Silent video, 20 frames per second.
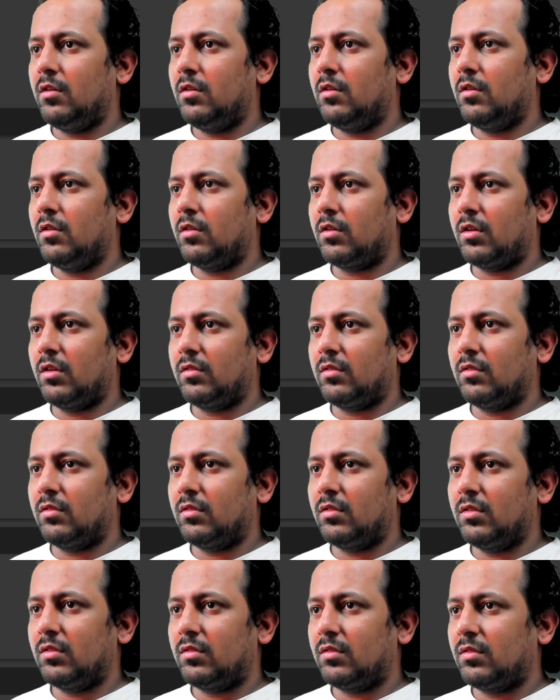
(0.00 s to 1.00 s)
okay, so
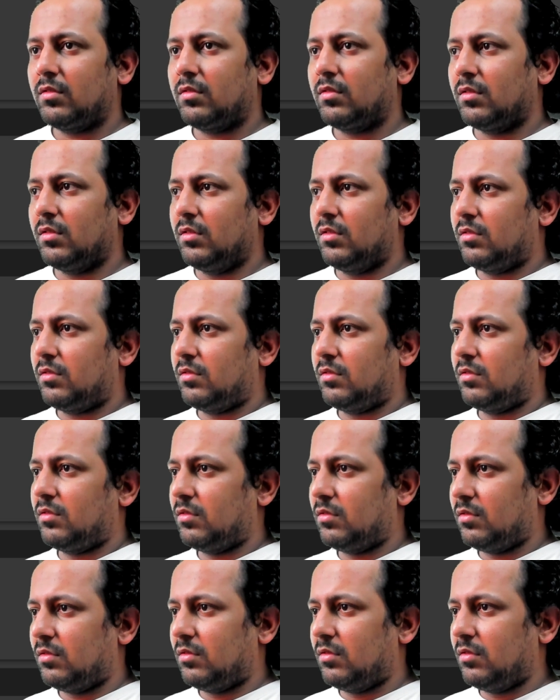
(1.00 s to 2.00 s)
this
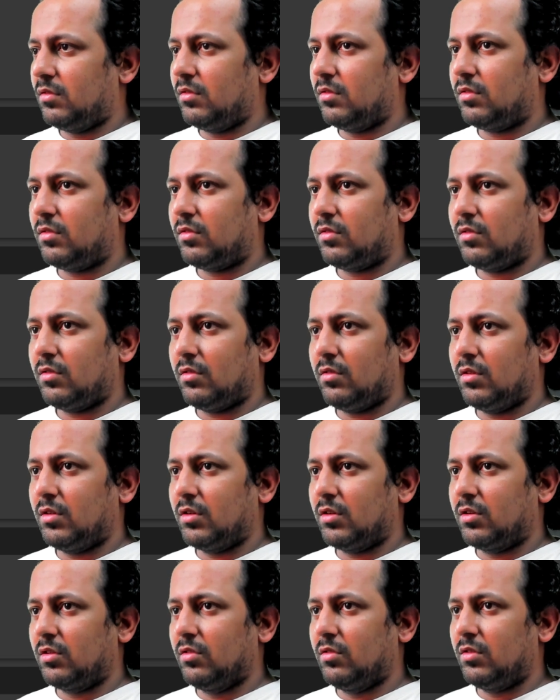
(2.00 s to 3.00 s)
is
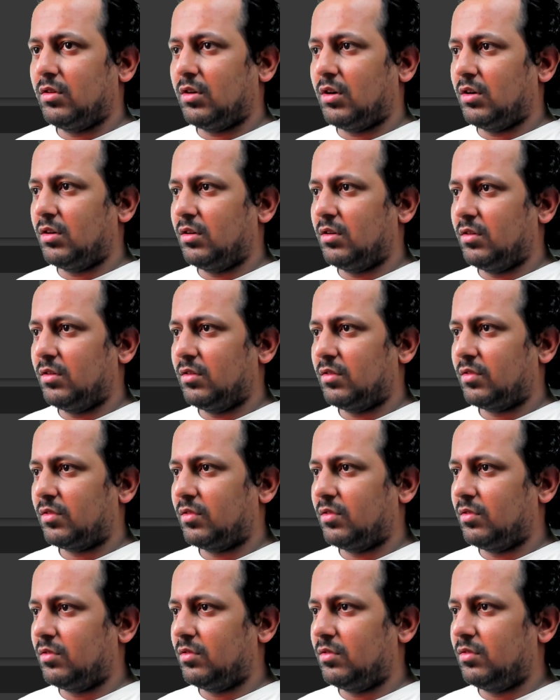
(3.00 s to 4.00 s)
ignore
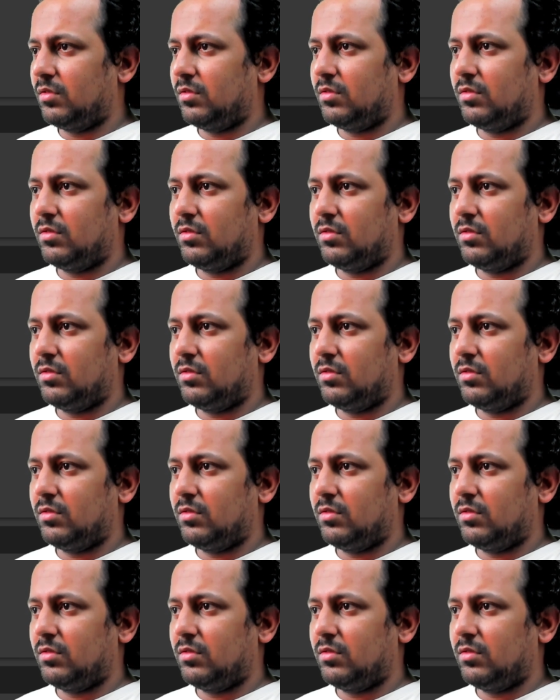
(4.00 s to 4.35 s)
underscore